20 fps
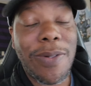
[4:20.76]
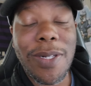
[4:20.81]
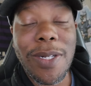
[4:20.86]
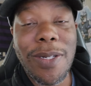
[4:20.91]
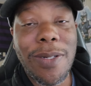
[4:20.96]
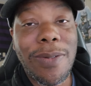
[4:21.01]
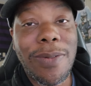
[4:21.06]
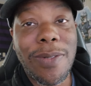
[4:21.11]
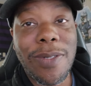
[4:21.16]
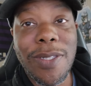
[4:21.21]

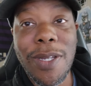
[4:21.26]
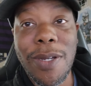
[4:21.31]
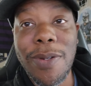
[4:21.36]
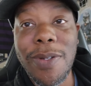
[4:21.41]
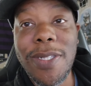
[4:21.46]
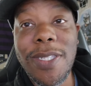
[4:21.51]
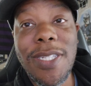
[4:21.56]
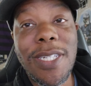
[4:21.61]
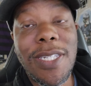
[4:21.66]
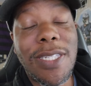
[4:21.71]
know.
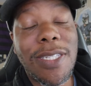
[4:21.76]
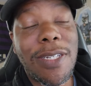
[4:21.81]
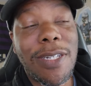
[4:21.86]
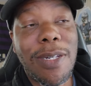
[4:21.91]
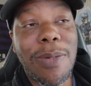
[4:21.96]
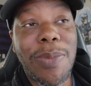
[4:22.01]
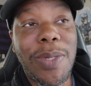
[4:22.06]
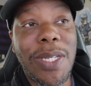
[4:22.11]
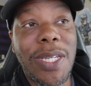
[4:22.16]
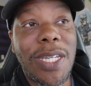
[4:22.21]
So it's just
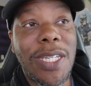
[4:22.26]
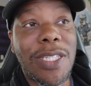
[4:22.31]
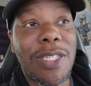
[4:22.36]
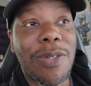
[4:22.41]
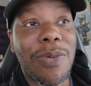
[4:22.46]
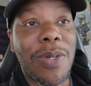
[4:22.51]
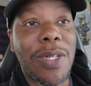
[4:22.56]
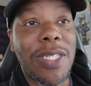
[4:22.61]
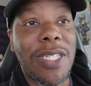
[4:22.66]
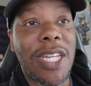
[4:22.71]
going to be
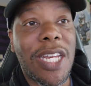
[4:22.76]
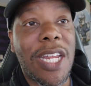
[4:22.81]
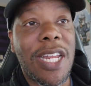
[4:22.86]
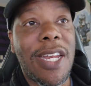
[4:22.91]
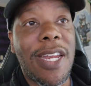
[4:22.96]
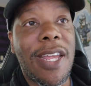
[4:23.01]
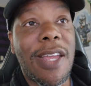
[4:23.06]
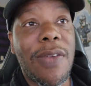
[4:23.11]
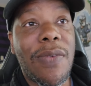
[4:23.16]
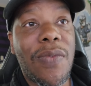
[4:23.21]
interesting
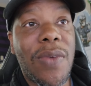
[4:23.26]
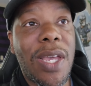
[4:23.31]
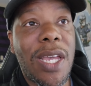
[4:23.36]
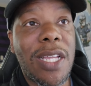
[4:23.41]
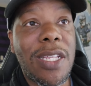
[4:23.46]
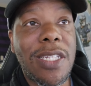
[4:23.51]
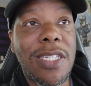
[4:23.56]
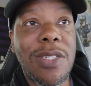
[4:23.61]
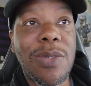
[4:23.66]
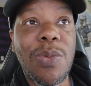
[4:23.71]
in that
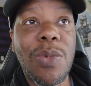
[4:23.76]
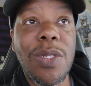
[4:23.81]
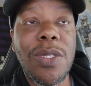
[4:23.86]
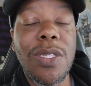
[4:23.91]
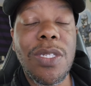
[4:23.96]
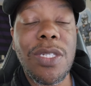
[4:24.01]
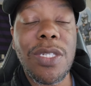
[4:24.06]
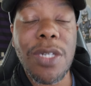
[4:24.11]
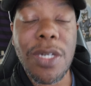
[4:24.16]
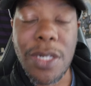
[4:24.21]
fact. Just
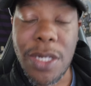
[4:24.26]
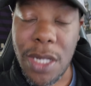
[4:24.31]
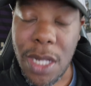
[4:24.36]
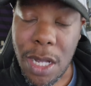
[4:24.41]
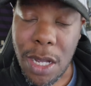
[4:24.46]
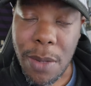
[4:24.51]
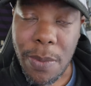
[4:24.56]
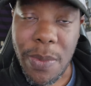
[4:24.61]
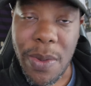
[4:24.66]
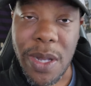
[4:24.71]
wanted to show
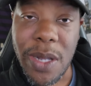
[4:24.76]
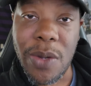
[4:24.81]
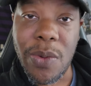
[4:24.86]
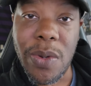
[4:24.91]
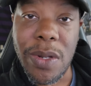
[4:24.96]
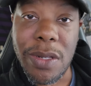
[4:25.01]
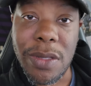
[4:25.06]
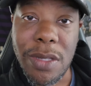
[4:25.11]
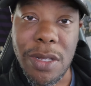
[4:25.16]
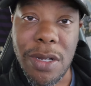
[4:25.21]
y'all my
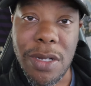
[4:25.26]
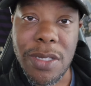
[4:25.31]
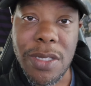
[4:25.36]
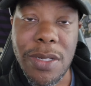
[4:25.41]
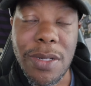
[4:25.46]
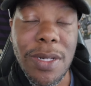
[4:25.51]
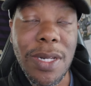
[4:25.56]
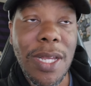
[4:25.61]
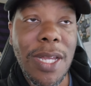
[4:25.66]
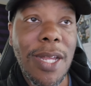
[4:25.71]
quick
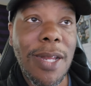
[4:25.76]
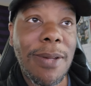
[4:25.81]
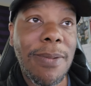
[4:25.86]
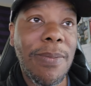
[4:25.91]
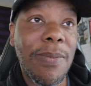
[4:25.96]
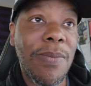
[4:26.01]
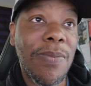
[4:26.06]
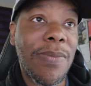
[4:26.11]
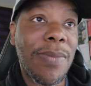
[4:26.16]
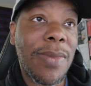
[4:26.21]
thoughts on that.
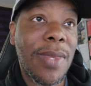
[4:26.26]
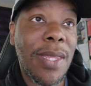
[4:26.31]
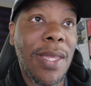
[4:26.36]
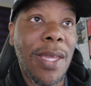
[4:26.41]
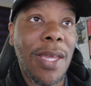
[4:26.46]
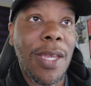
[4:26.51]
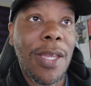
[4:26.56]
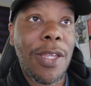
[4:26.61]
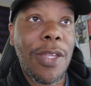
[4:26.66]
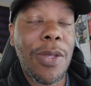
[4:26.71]

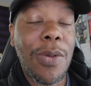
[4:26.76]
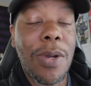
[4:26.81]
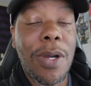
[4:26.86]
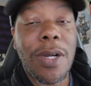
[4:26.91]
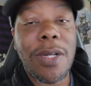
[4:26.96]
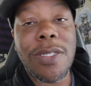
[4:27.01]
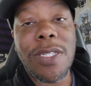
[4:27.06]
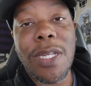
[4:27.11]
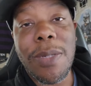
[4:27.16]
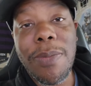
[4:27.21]
You
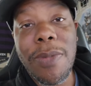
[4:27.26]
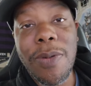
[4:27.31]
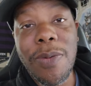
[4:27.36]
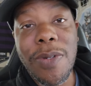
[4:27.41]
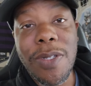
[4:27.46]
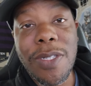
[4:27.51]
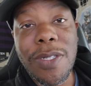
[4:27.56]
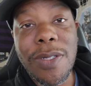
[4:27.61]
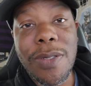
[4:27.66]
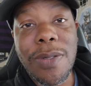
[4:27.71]
all tell me
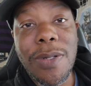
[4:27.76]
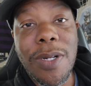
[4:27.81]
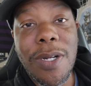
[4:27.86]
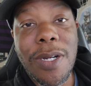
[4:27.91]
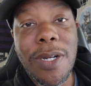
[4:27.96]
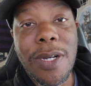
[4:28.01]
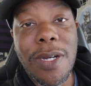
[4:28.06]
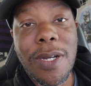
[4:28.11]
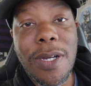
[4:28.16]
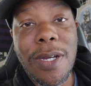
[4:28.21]
what you
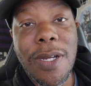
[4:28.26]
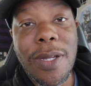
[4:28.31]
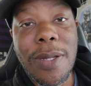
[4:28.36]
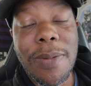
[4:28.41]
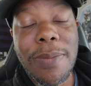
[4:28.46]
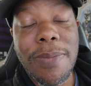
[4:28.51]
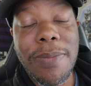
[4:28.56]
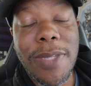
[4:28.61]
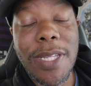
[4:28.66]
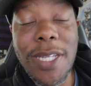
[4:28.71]

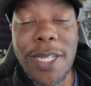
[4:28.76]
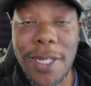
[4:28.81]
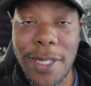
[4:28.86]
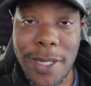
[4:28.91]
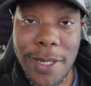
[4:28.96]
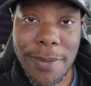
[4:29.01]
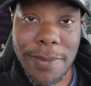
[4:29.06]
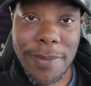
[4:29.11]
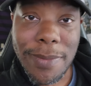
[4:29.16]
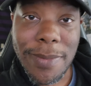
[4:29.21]

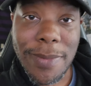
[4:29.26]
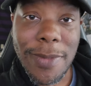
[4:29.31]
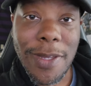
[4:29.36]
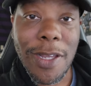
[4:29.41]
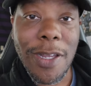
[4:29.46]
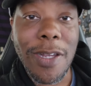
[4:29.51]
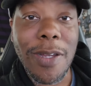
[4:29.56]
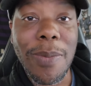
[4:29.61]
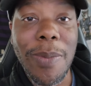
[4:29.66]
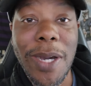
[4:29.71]
think.
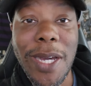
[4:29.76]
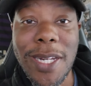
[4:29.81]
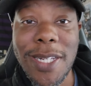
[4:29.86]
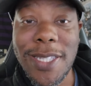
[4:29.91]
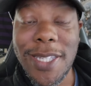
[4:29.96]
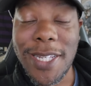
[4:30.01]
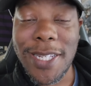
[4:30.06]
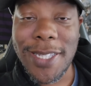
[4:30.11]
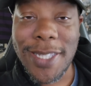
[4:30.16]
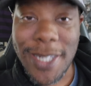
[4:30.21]
Everybody
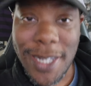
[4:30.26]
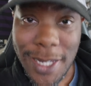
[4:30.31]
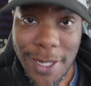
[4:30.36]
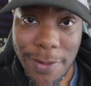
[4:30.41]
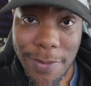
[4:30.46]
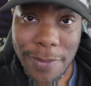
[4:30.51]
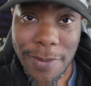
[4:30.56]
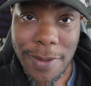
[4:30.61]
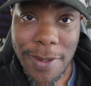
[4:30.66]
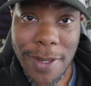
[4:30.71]
stay
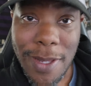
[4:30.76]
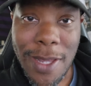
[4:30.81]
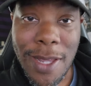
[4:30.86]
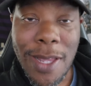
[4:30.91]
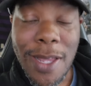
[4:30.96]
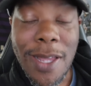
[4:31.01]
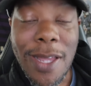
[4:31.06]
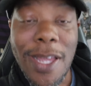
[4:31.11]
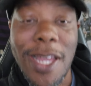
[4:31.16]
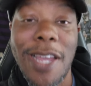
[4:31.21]
safe.
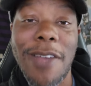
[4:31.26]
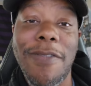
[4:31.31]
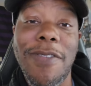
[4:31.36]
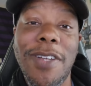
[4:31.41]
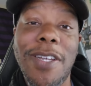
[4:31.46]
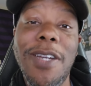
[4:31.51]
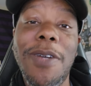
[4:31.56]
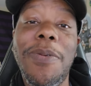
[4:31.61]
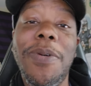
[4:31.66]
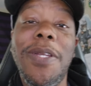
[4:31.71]
Have
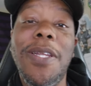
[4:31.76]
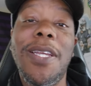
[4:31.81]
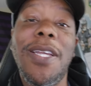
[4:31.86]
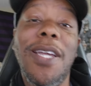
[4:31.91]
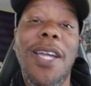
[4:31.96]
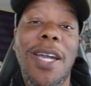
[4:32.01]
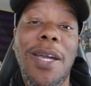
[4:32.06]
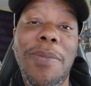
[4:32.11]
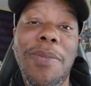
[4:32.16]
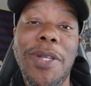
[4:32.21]
a good one
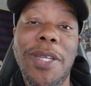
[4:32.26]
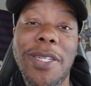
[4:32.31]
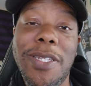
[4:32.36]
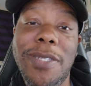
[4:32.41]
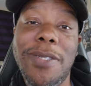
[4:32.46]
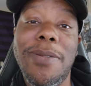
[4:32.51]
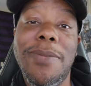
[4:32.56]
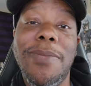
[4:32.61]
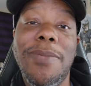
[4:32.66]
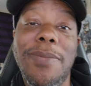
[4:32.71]
and God
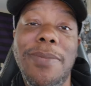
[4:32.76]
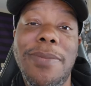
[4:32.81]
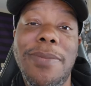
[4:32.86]
bless.